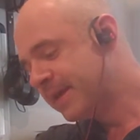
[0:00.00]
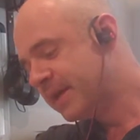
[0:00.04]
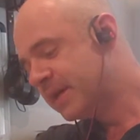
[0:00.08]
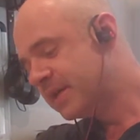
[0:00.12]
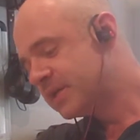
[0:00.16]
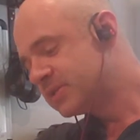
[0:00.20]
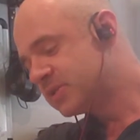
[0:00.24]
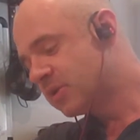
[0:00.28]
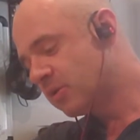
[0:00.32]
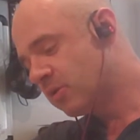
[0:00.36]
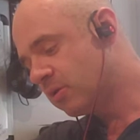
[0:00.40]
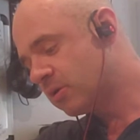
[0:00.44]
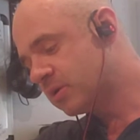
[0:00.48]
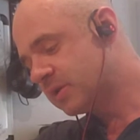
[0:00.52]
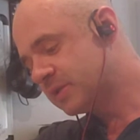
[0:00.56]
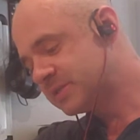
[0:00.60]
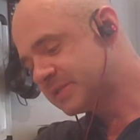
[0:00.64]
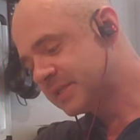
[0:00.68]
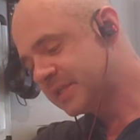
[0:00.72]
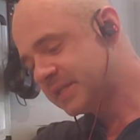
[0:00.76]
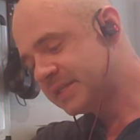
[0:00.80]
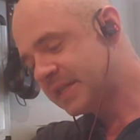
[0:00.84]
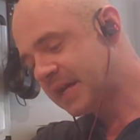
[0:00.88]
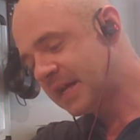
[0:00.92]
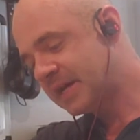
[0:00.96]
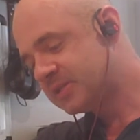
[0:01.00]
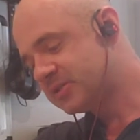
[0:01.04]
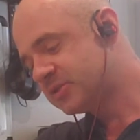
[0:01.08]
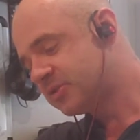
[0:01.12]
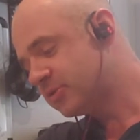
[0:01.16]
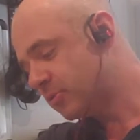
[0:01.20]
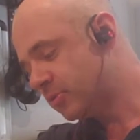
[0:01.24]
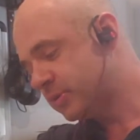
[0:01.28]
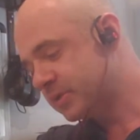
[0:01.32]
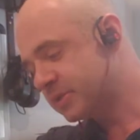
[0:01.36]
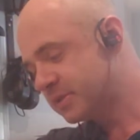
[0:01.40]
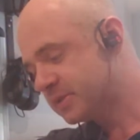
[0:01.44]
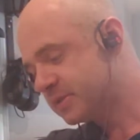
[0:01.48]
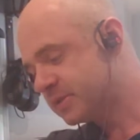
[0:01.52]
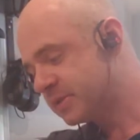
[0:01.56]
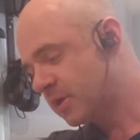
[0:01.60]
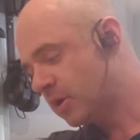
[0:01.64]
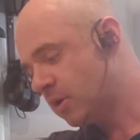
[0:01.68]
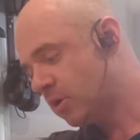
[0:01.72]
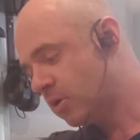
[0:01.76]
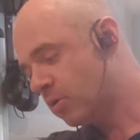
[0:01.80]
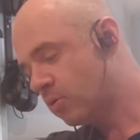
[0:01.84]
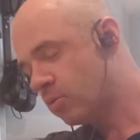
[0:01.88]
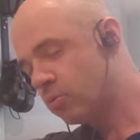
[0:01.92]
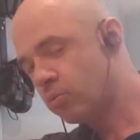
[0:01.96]
So look, let's get down to it.
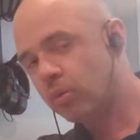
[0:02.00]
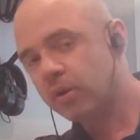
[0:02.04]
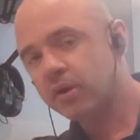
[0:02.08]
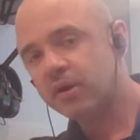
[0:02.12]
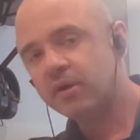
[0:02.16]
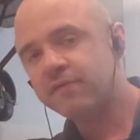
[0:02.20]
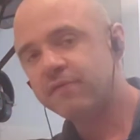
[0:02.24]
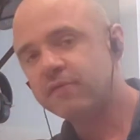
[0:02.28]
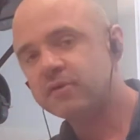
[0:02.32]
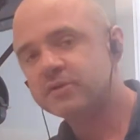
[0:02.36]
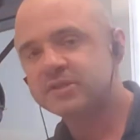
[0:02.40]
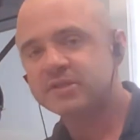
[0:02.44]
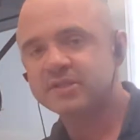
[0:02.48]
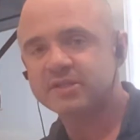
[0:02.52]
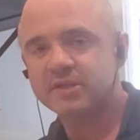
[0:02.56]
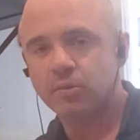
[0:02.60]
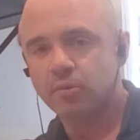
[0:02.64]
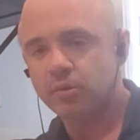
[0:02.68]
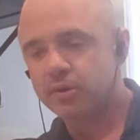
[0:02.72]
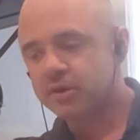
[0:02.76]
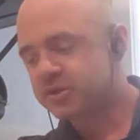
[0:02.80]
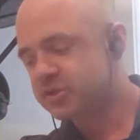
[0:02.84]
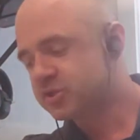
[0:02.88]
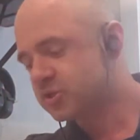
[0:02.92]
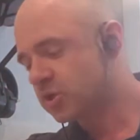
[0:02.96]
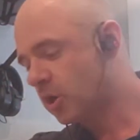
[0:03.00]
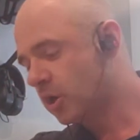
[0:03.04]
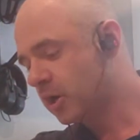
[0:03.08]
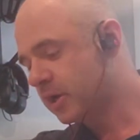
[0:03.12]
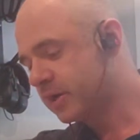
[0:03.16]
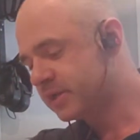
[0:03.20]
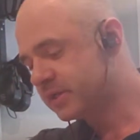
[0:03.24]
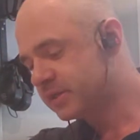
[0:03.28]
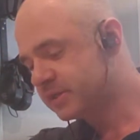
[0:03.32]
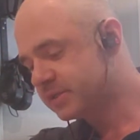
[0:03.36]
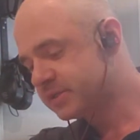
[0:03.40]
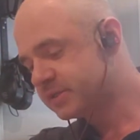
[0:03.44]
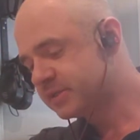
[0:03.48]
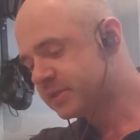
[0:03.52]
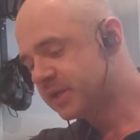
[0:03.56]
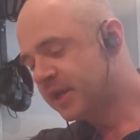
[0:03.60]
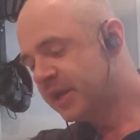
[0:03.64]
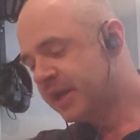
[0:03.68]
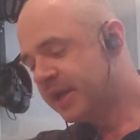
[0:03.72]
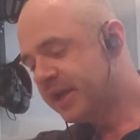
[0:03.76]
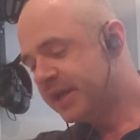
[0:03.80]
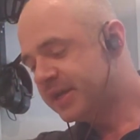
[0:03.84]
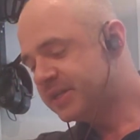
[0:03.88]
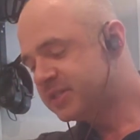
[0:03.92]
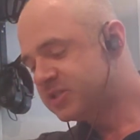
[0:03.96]
So one of the first things I want to start is
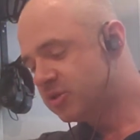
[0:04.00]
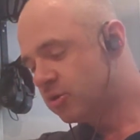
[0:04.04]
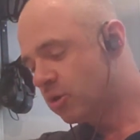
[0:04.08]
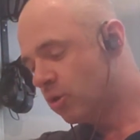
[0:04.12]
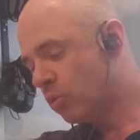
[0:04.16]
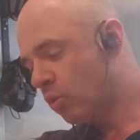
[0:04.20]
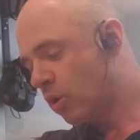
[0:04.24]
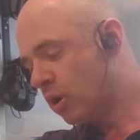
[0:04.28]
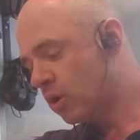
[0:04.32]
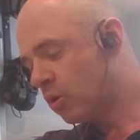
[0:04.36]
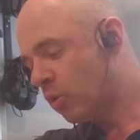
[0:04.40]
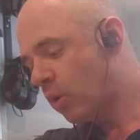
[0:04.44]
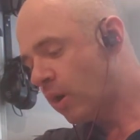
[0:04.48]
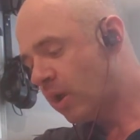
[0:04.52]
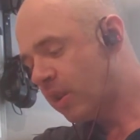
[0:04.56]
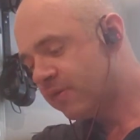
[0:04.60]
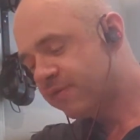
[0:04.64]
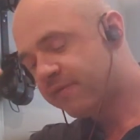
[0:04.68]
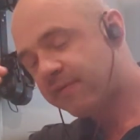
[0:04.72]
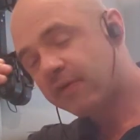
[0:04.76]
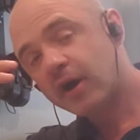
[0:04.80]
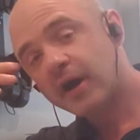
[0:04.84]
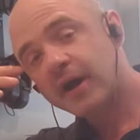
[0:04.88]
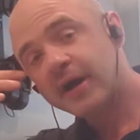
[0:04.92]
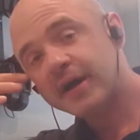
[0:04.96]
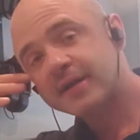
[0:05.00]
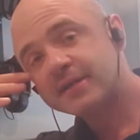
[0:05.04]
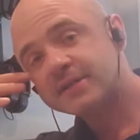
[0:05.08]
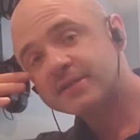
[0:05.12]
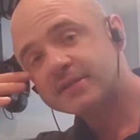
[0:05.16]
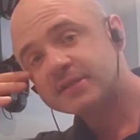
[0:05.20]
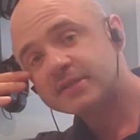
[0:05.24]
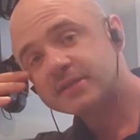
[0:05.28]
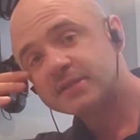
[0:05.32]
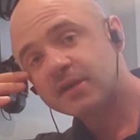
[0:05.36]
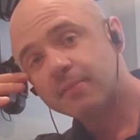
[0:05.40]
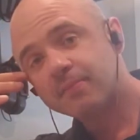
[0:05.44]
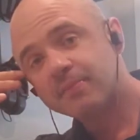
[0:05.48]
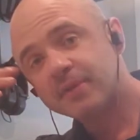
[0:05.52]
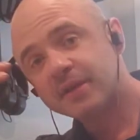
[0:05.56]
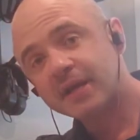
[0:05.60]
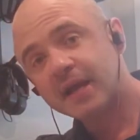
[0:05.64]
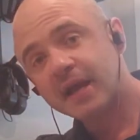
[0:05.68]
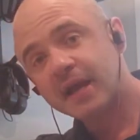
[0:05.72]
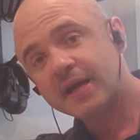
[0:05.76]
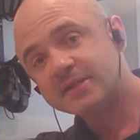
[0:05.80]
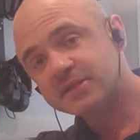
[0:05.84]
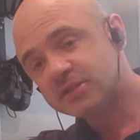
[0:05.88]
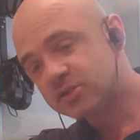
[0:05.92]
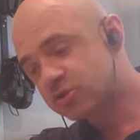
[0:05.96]
what qualifies something
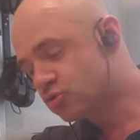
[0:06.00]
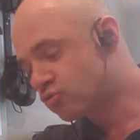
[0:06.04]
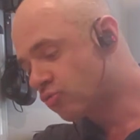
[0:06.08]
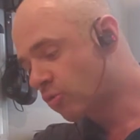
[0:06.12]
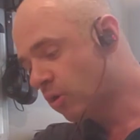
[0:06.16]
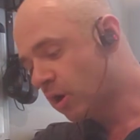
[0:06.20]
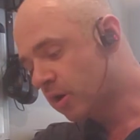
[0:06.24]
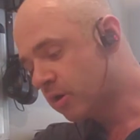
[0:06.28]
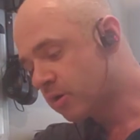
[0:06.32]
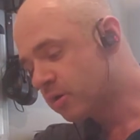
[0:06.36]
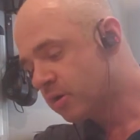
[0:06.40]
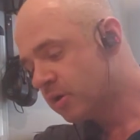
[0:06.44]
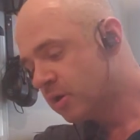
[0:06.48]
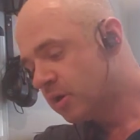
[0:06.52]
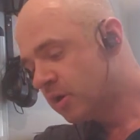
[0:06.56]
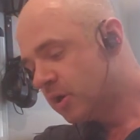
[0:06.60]
as a drug.